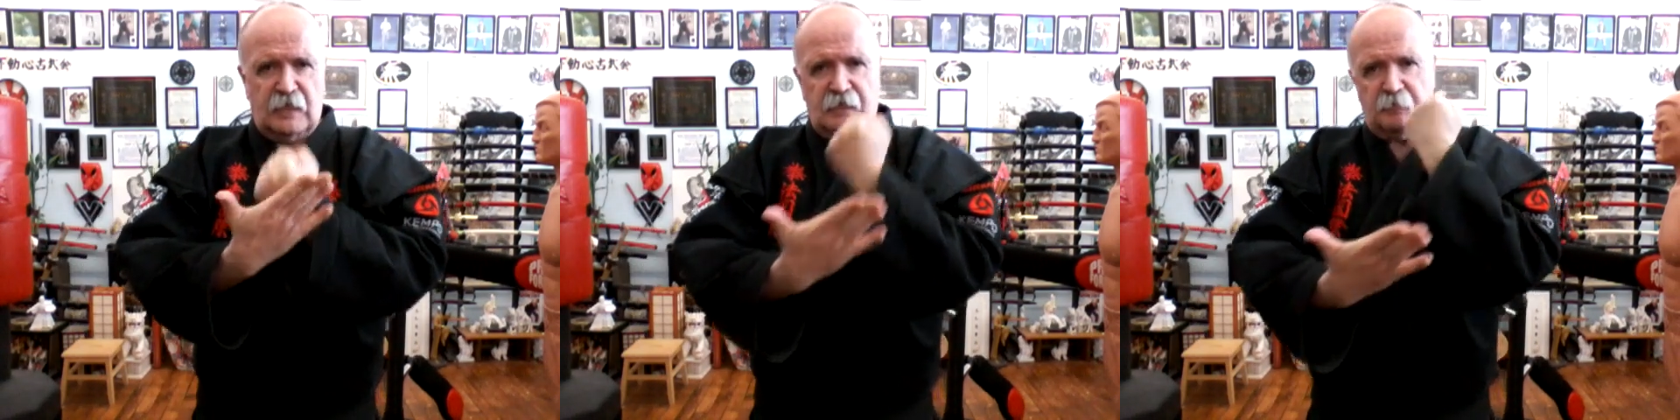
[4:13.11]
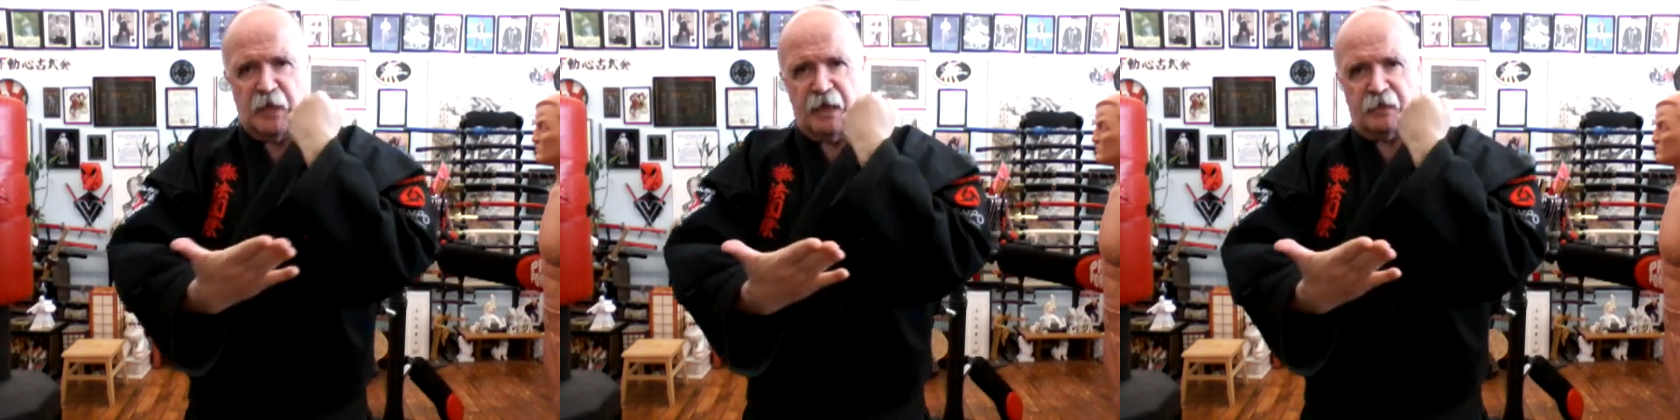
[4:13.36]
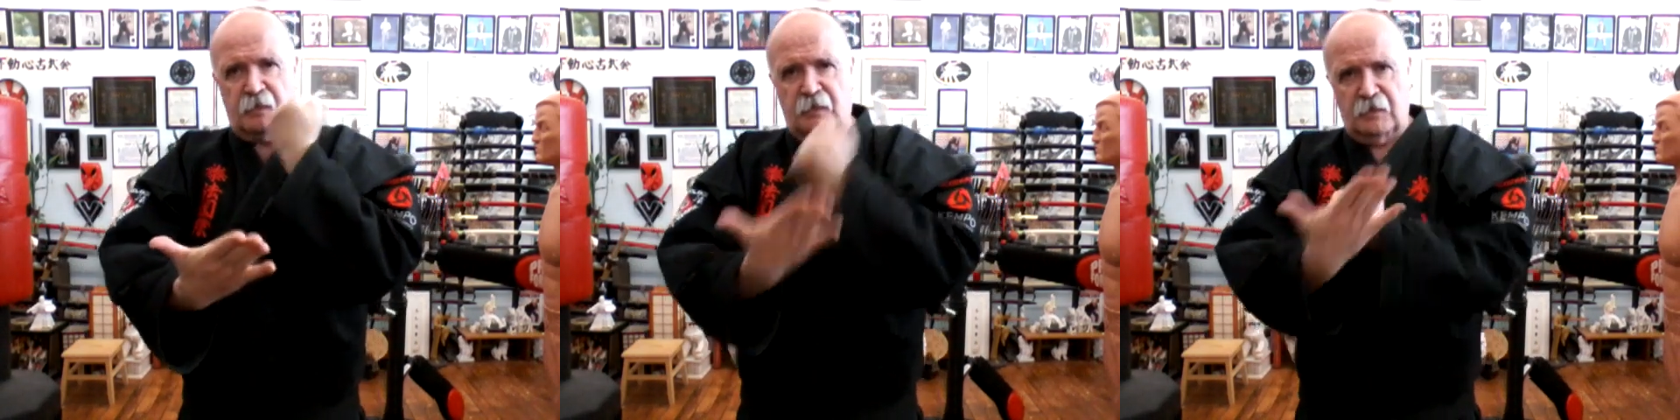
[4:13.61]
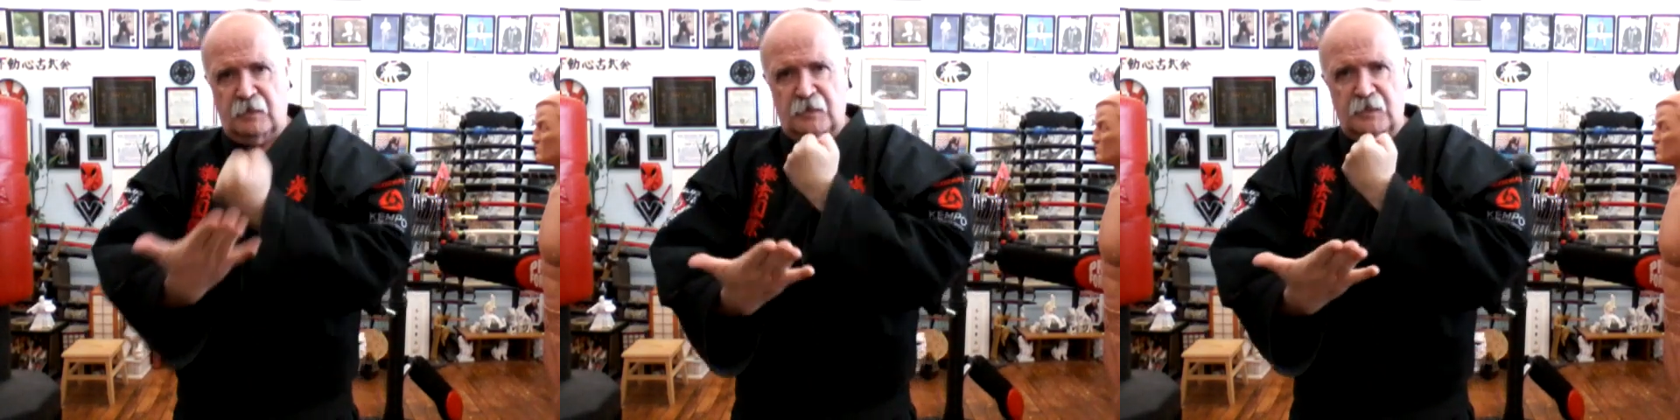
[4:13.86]
and the back
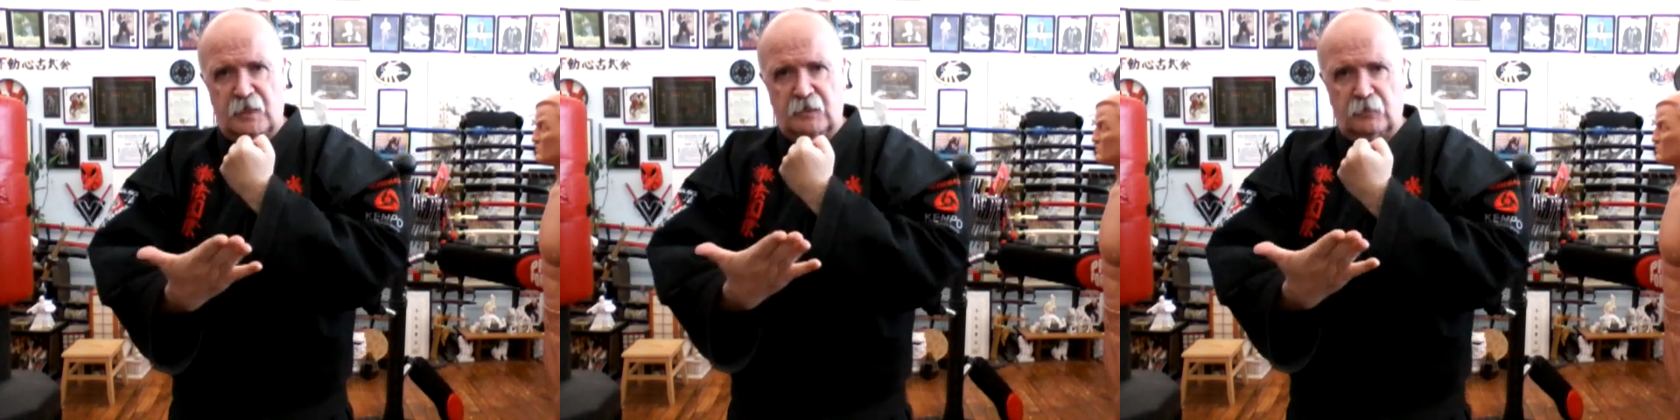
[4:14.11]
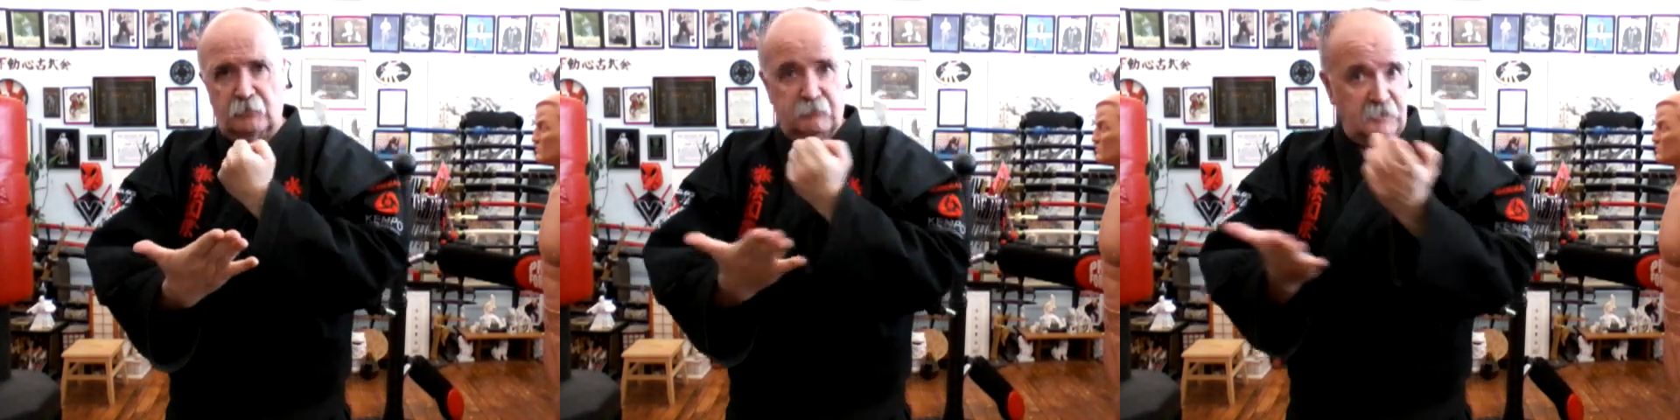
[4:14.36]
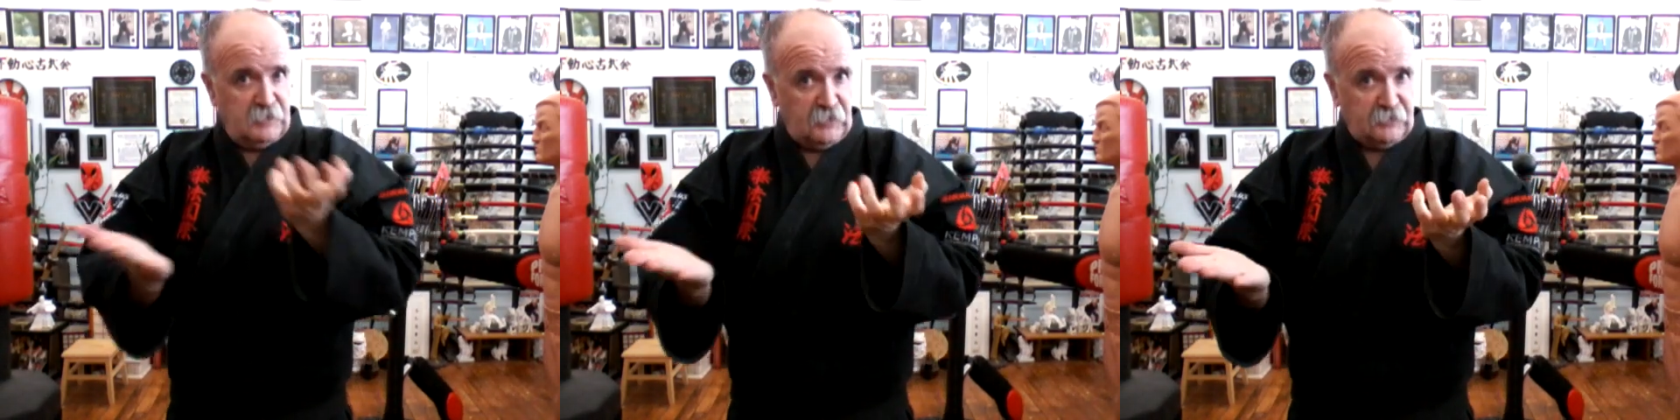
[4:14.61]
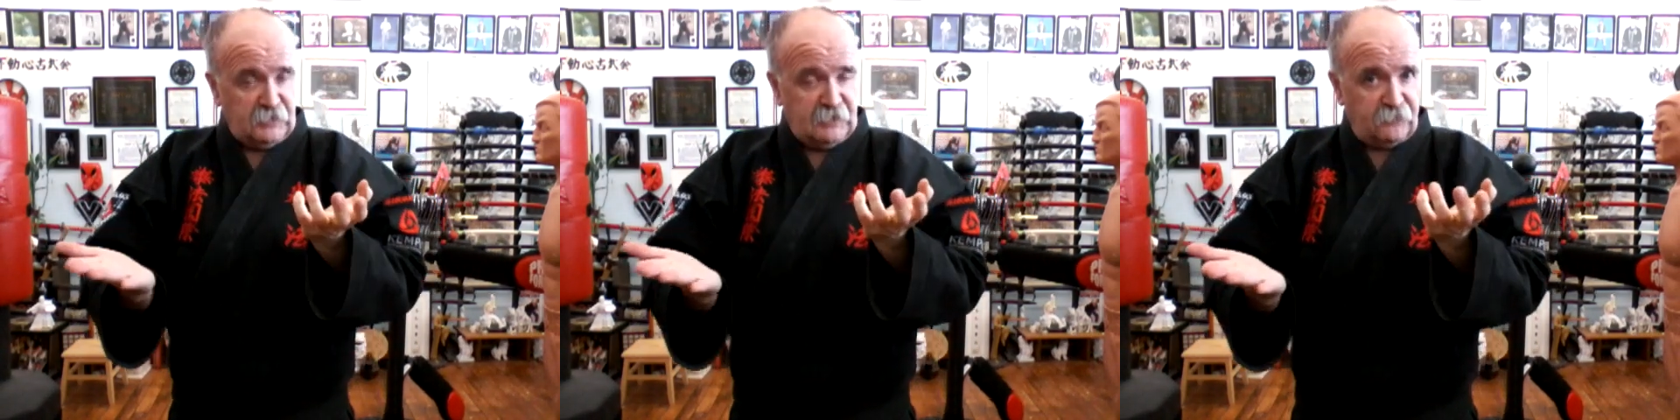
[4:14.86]
knuckle,
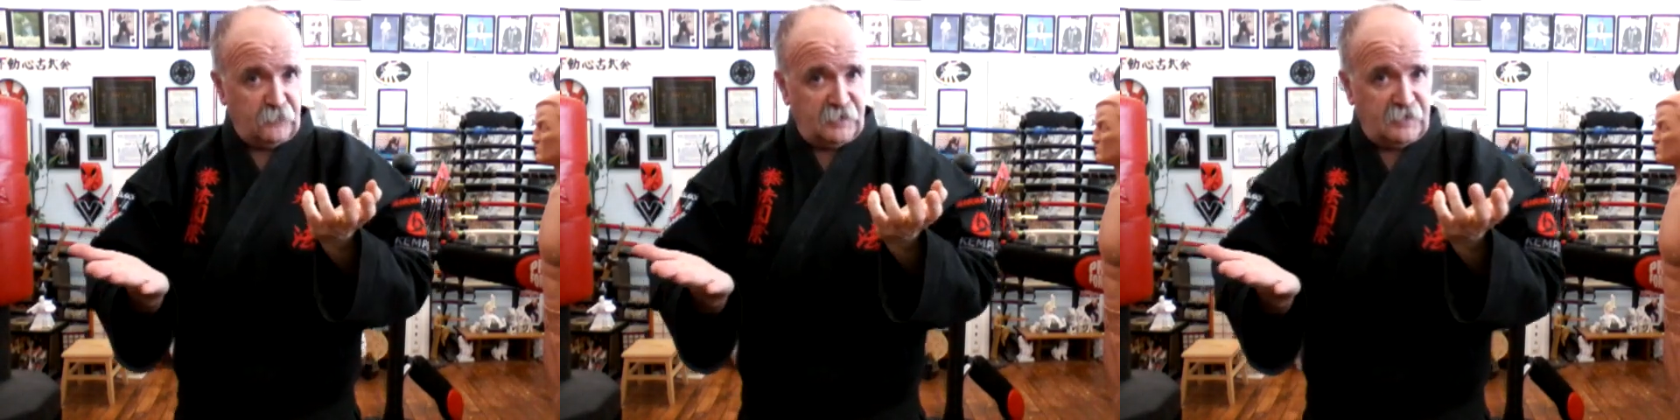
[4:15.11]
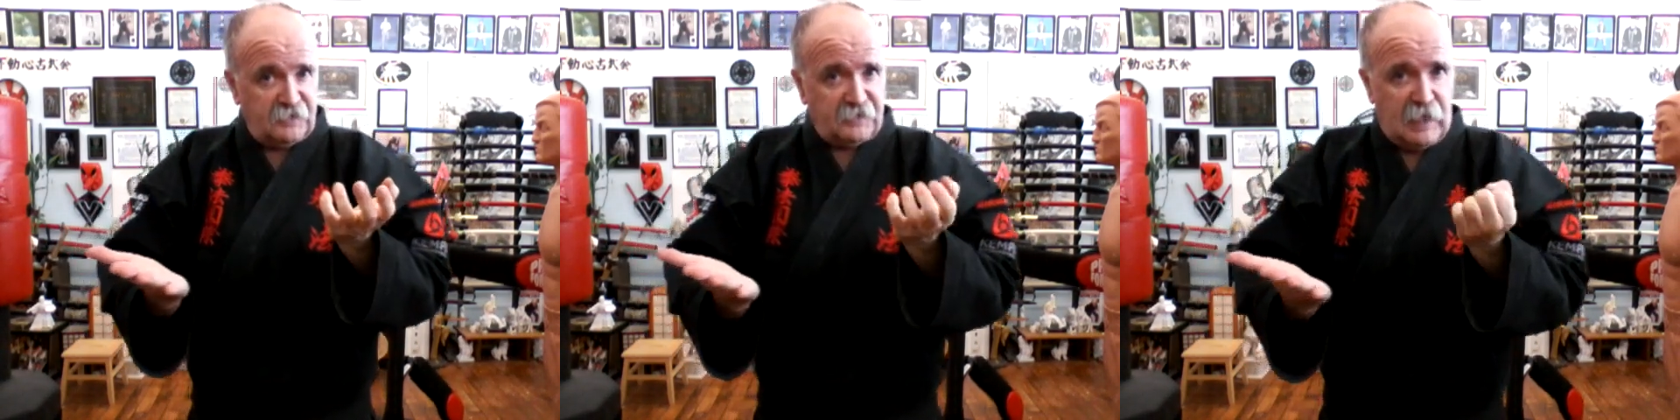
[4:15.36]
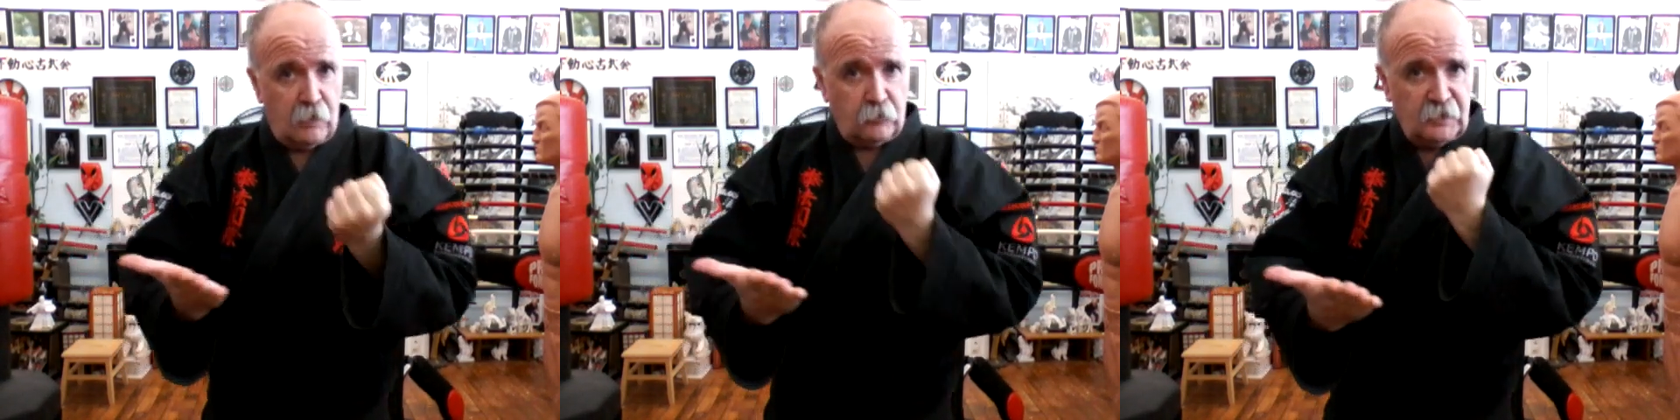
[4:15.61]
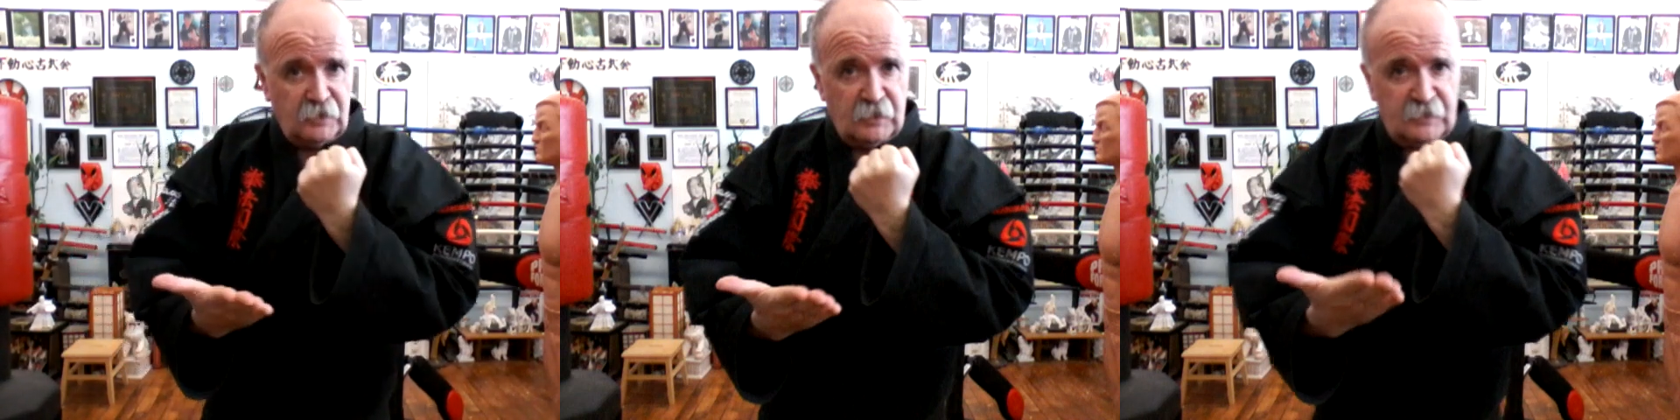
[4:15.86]
hear the difference in sound?